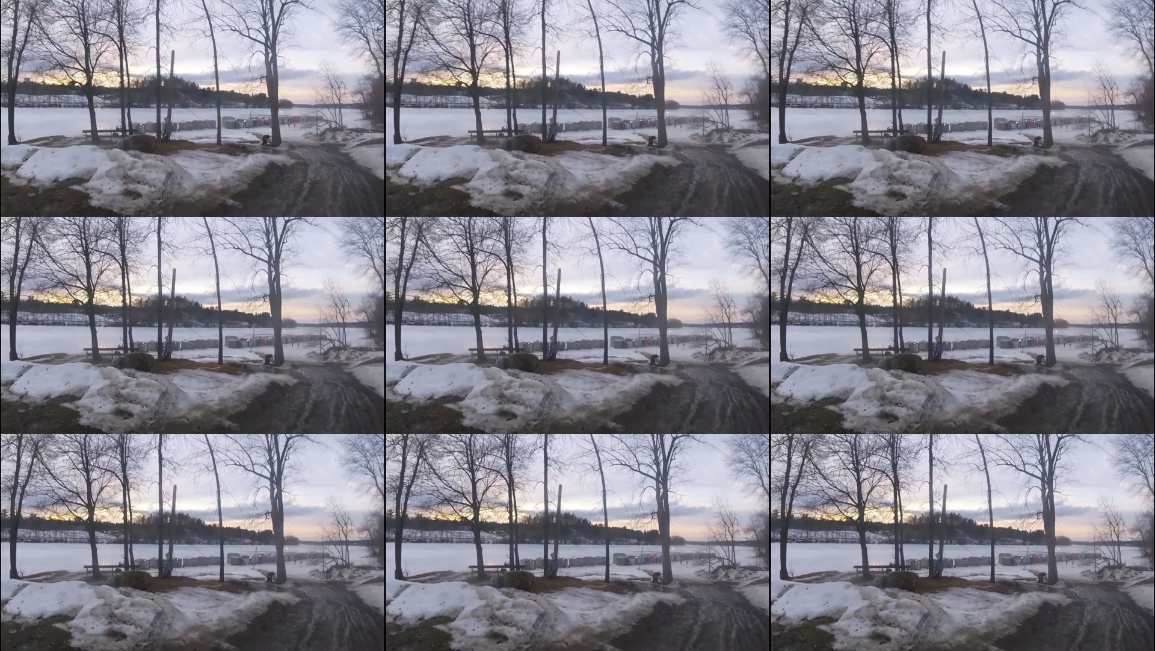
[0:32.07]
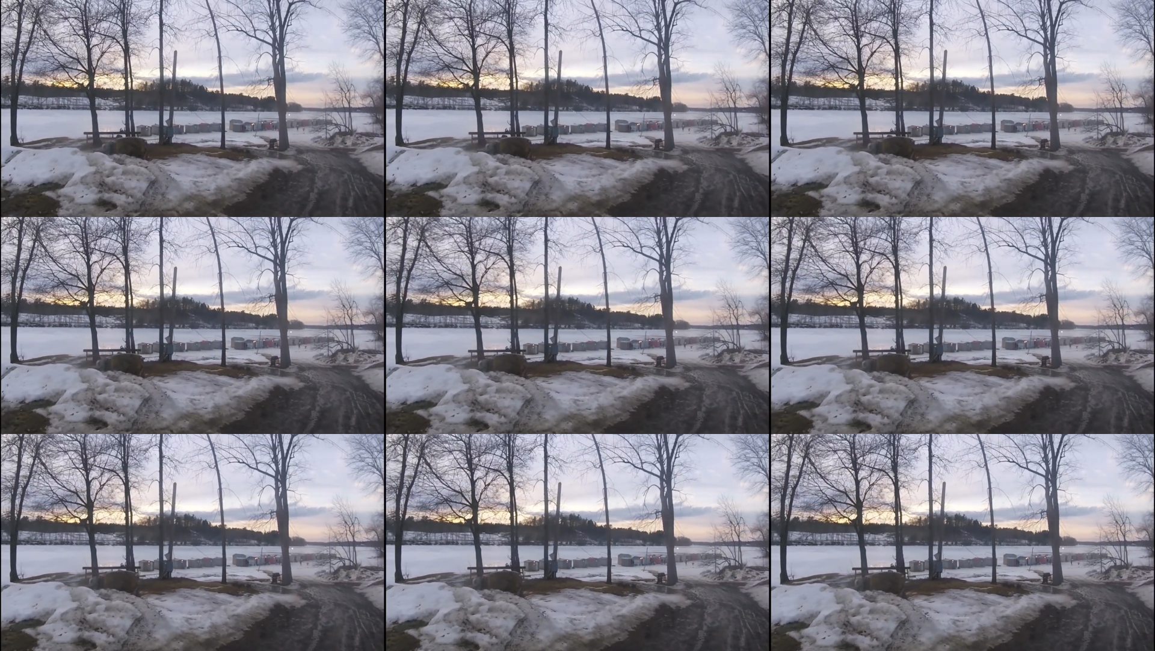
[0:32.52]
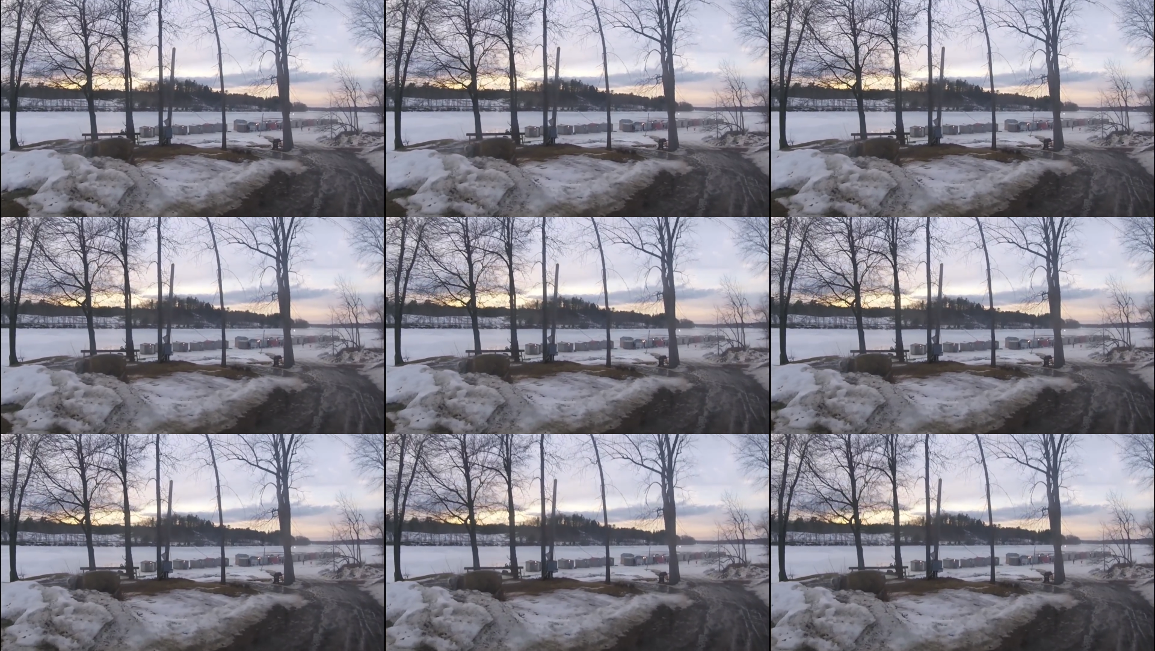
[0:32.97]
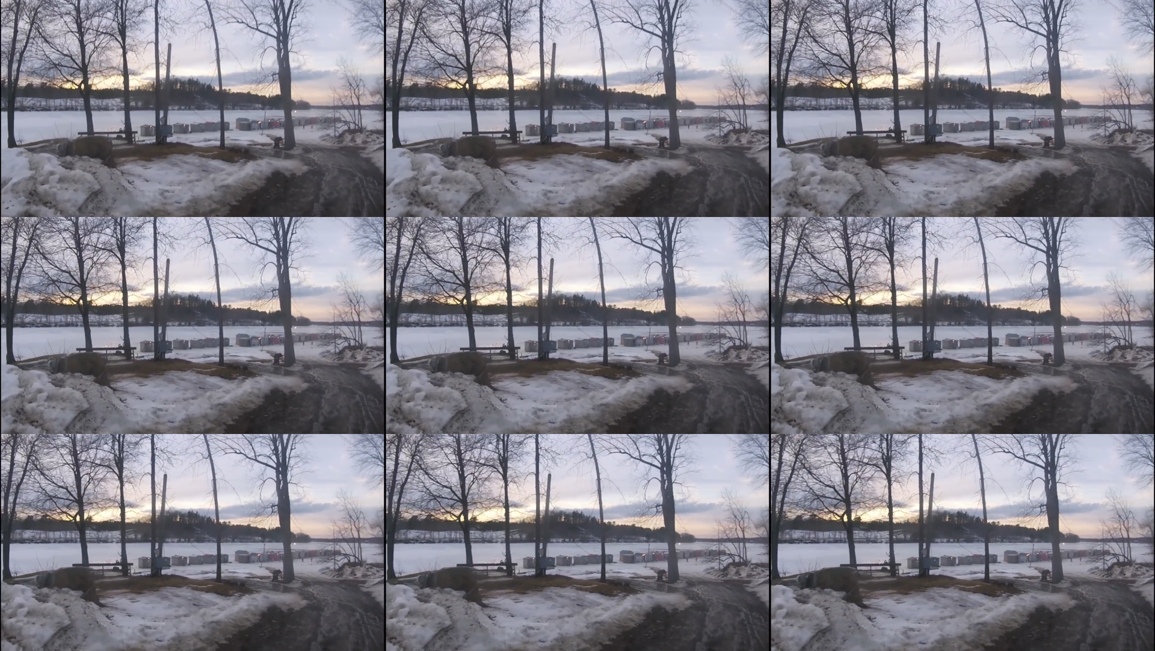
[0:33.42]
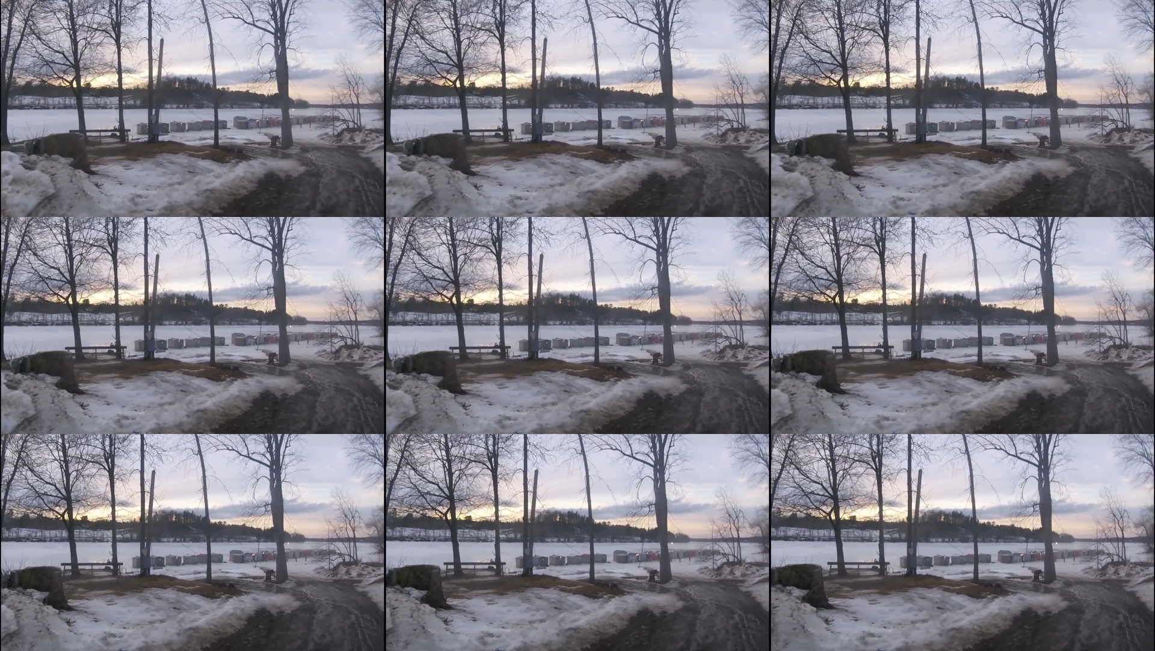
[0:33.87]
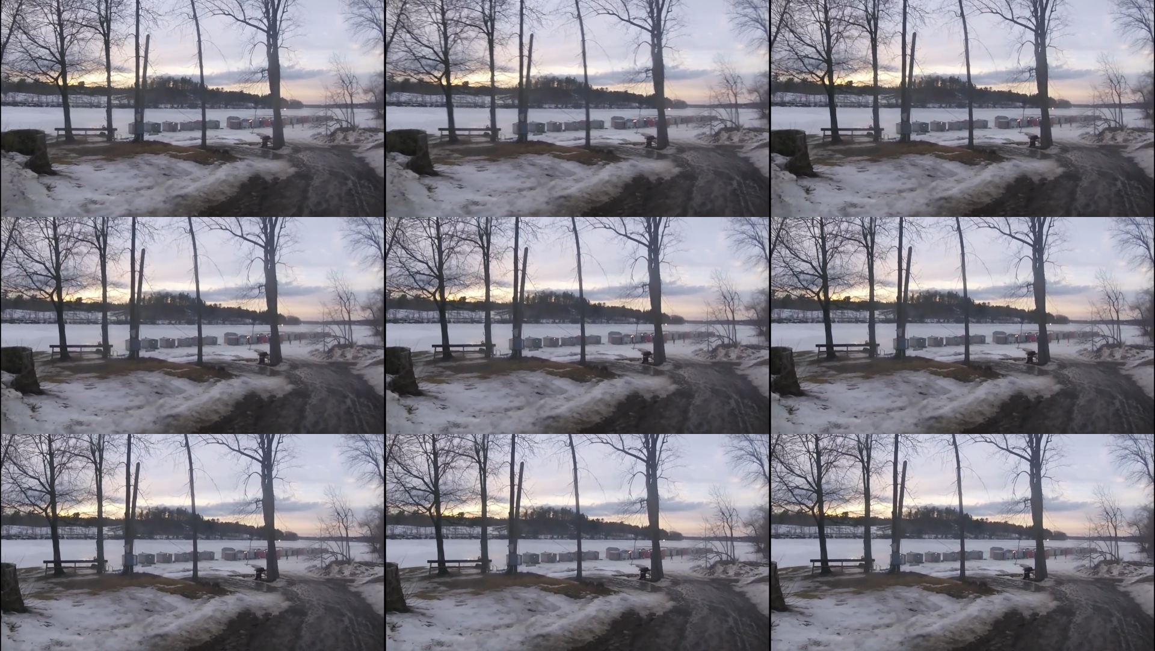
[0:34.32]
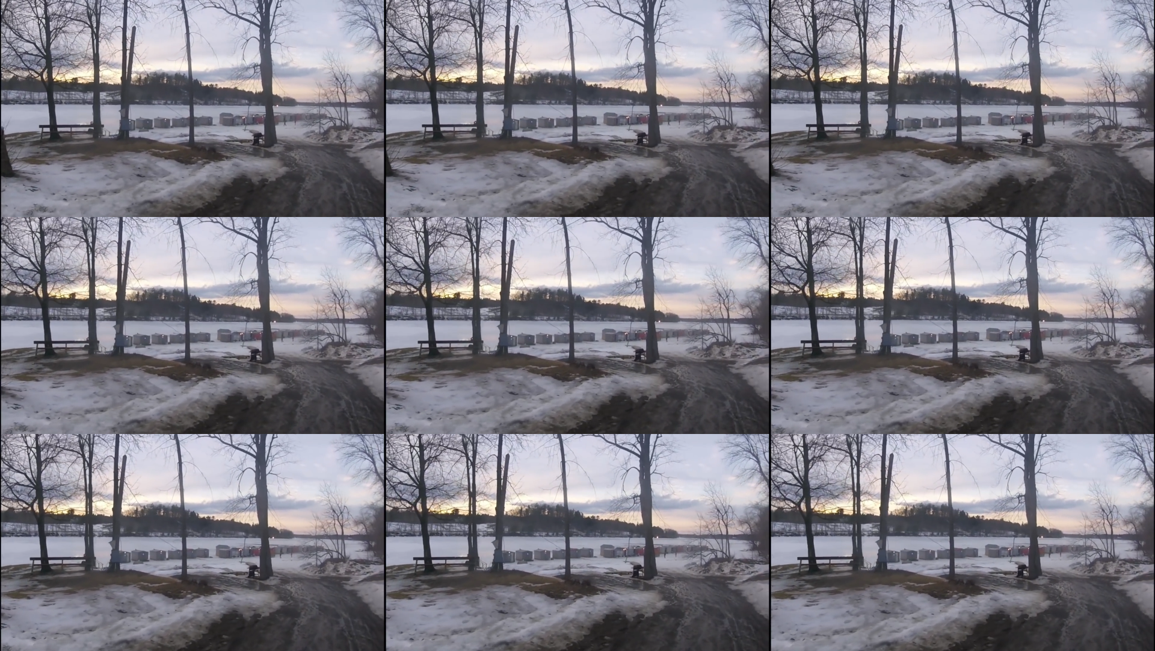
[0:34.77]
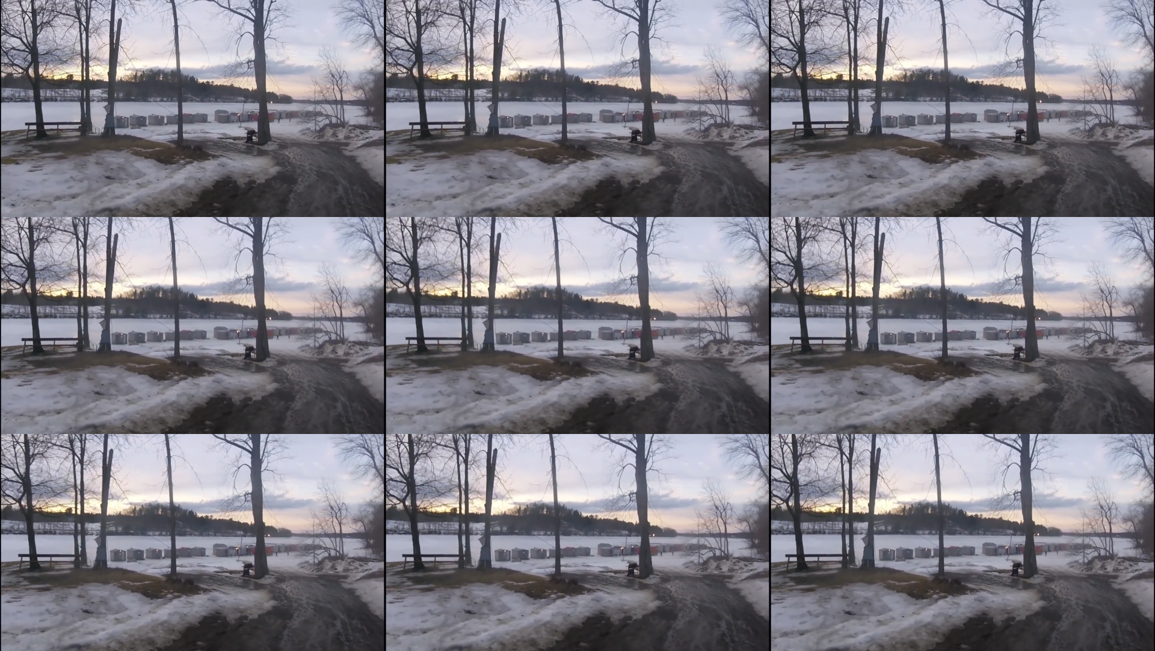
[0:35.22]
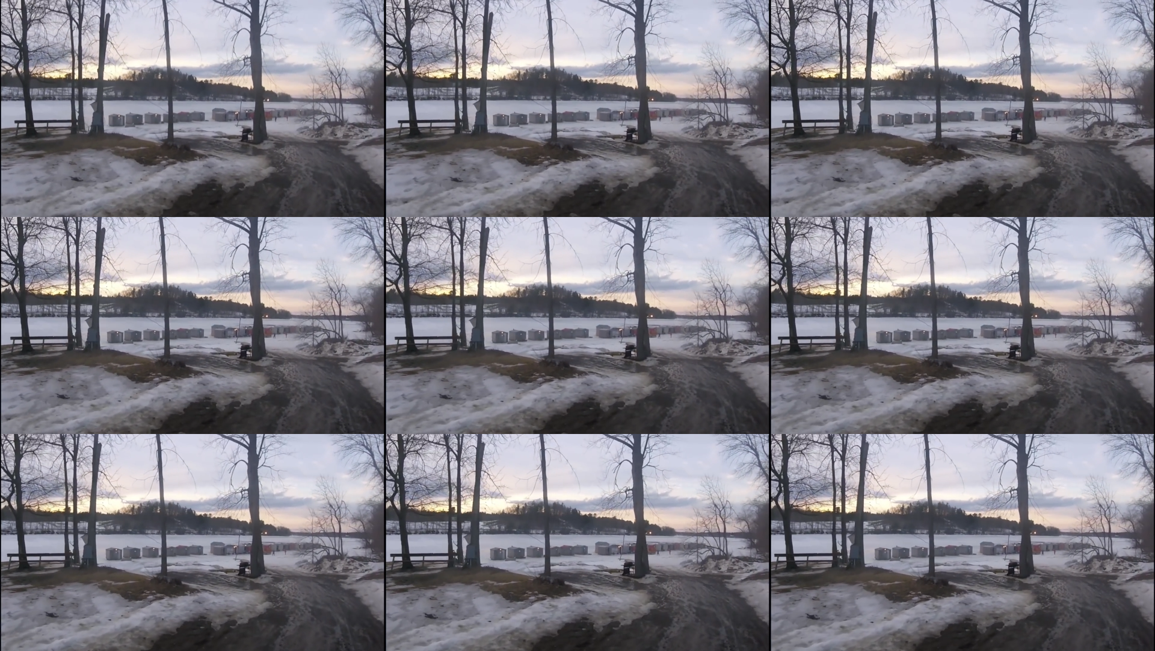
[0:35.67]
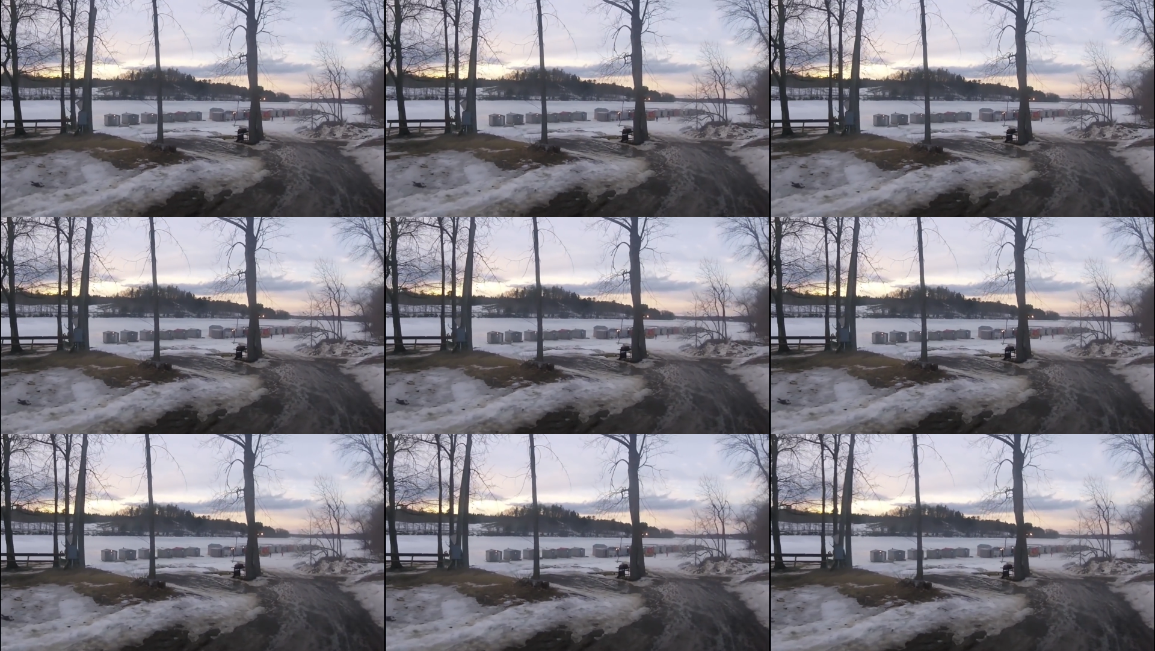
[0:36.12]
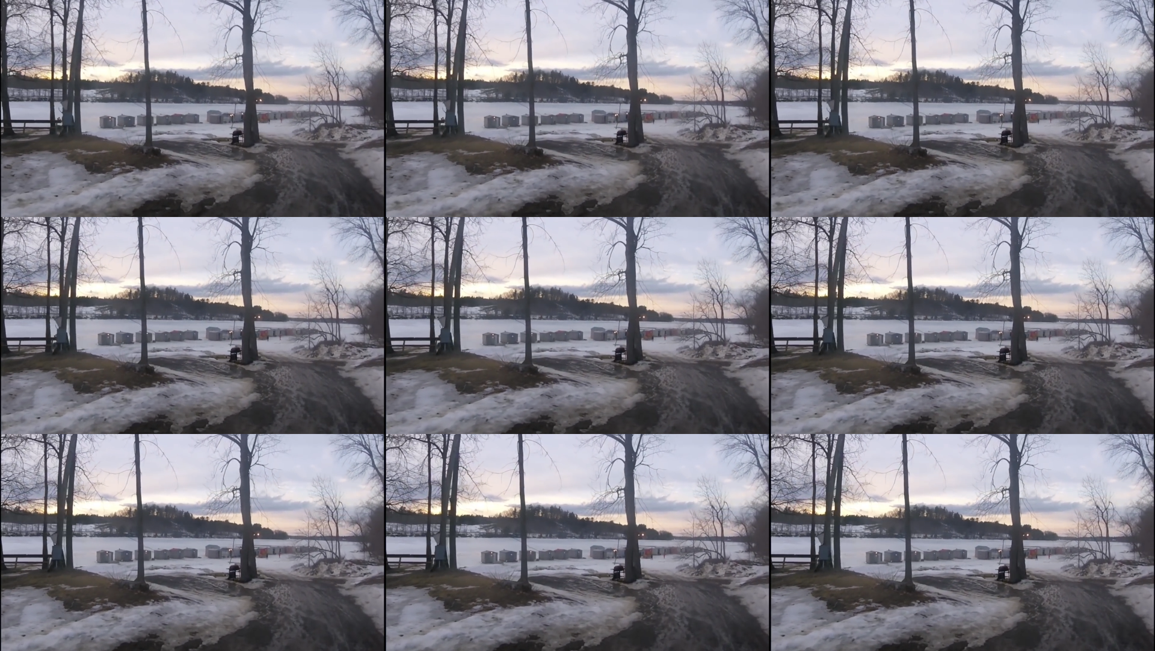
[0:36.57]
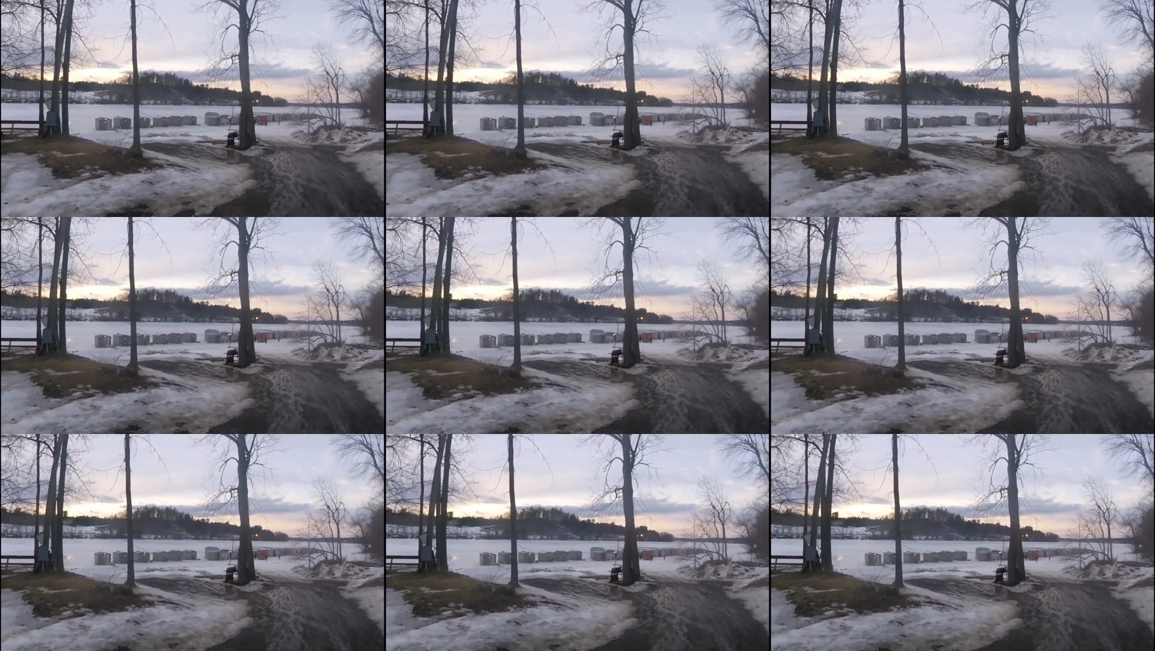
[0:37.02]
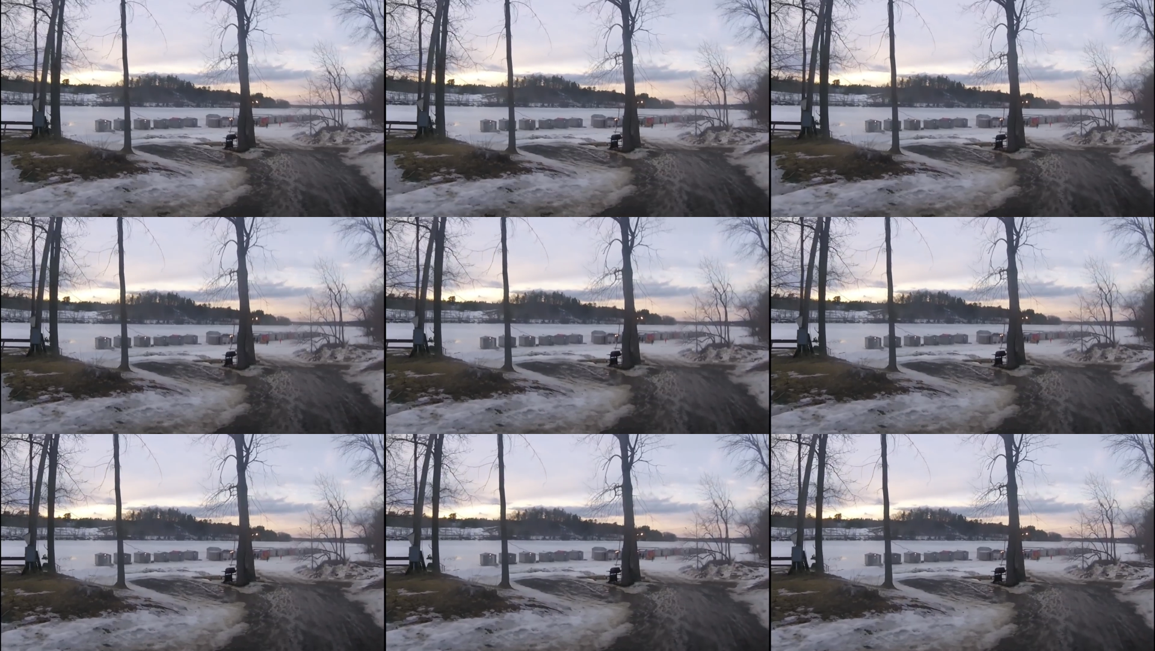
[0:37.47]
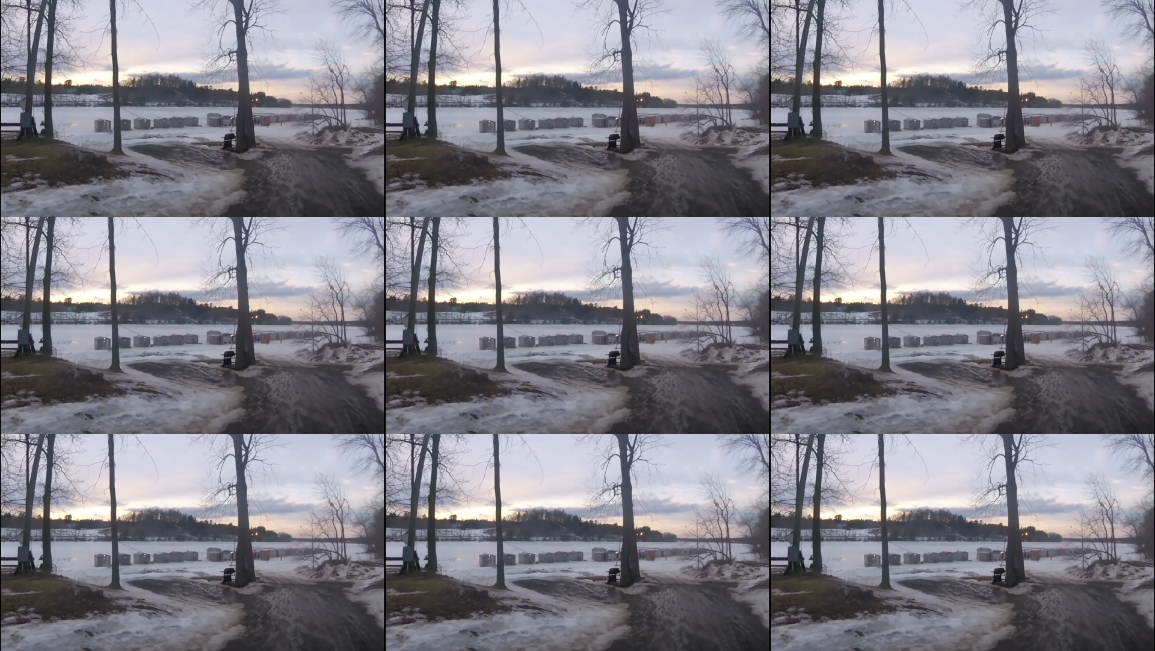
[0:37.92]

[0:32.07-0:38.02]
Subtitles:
(no speaker visible)